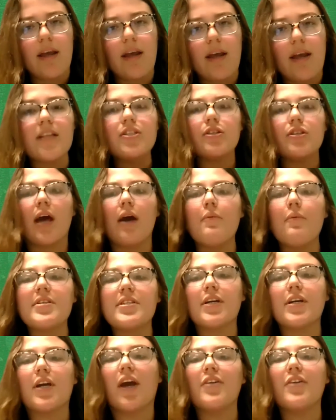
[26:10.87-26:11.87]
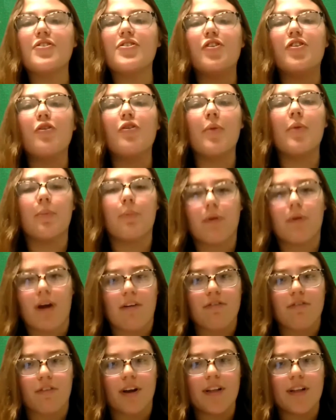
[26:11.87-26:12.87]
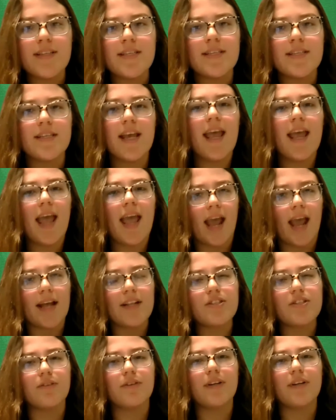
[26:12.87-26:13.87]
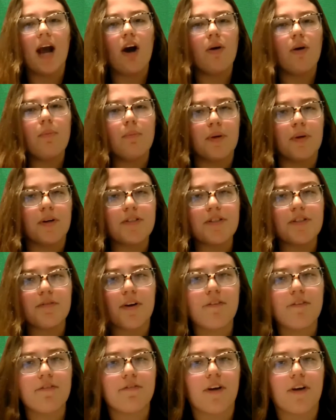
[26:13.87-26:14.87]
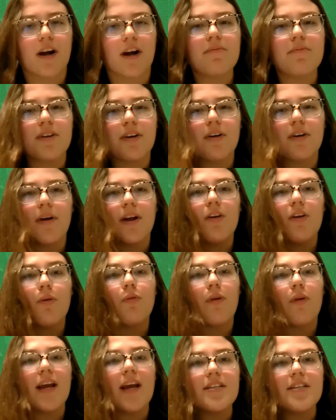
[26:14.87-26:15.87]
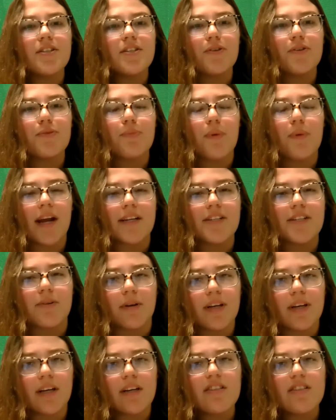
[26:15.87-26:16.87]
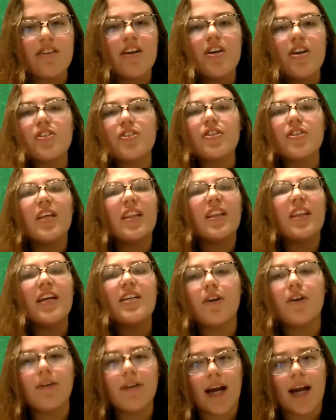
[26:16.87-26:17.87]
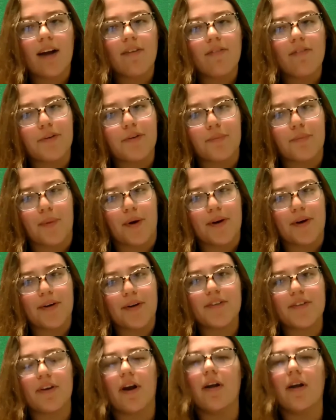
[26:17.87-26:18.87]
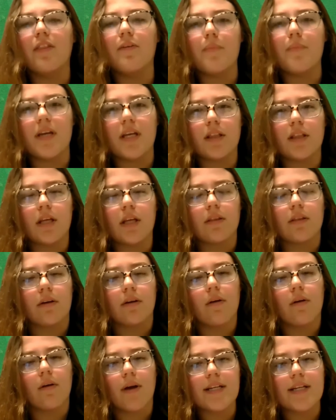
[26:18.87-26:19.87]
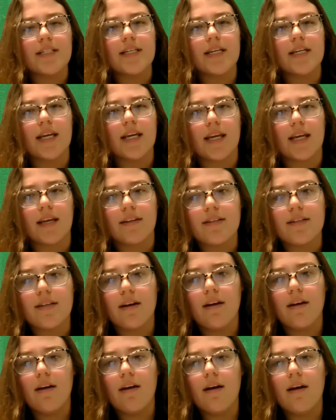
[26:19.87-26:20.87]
And so that was a consumer preference. And so now most of our farms are going to raise those white turkeys so that they don't have those marks on the meat that they're going to eat.